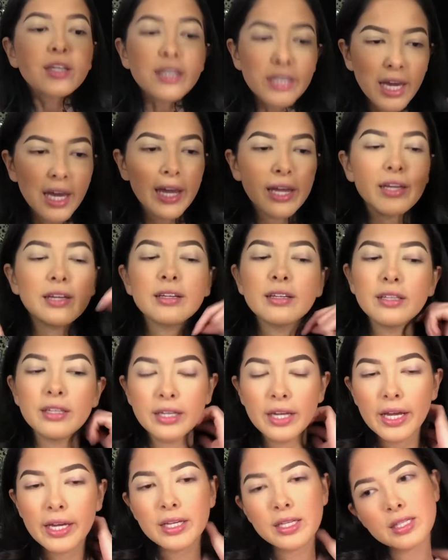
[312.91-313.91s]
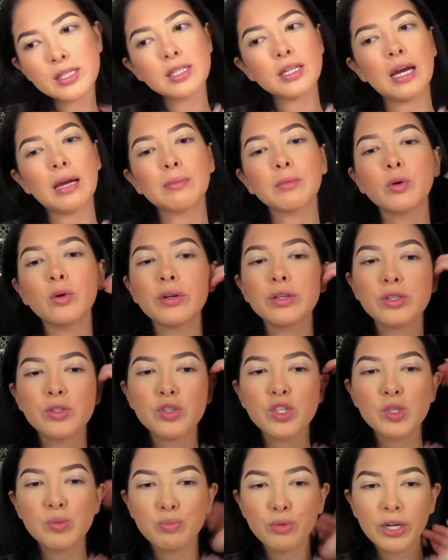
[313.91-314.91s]
Okay, next I'm going to
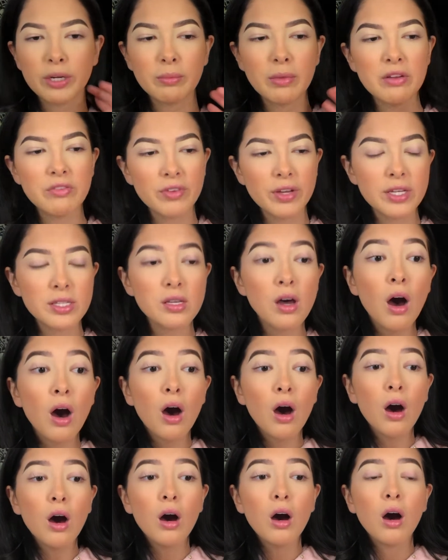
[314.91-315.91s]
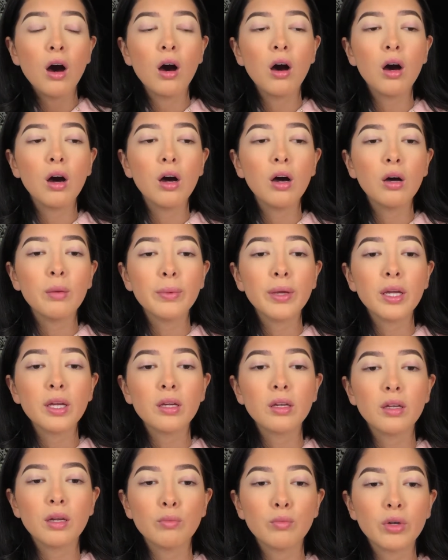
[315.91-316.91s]
spray my face. Oh
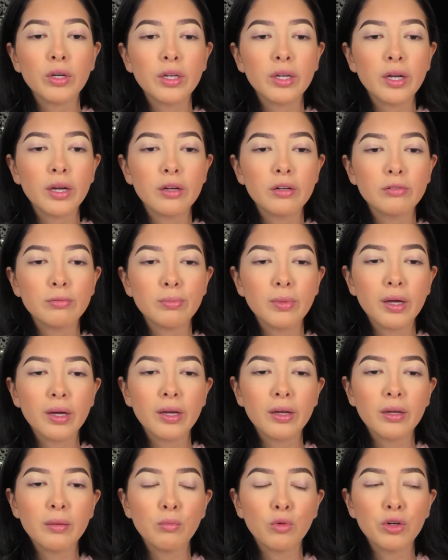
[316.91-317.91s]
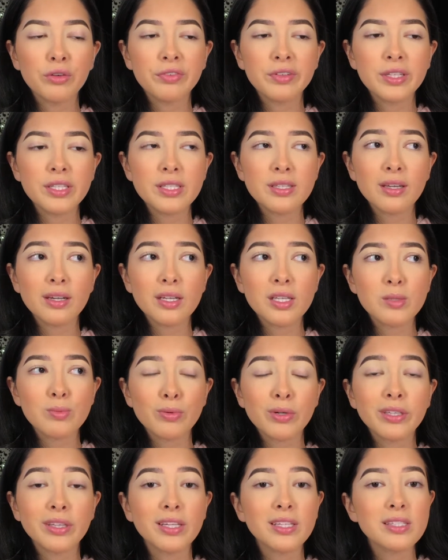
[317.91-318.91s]
man, I'm running out of my Morphe setting
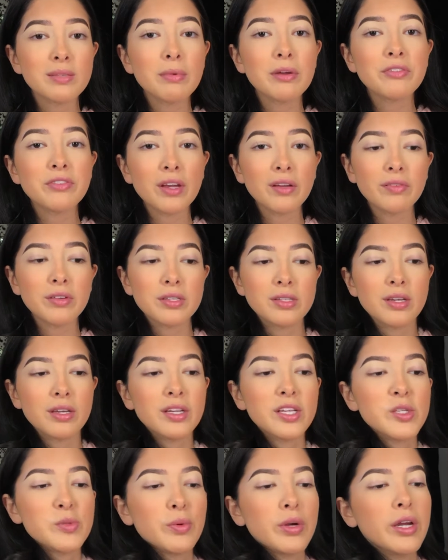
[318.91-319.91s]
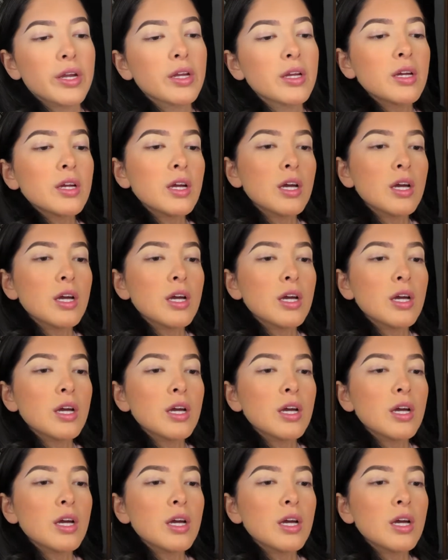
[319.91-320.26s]
spray. That's my favorite setting spray.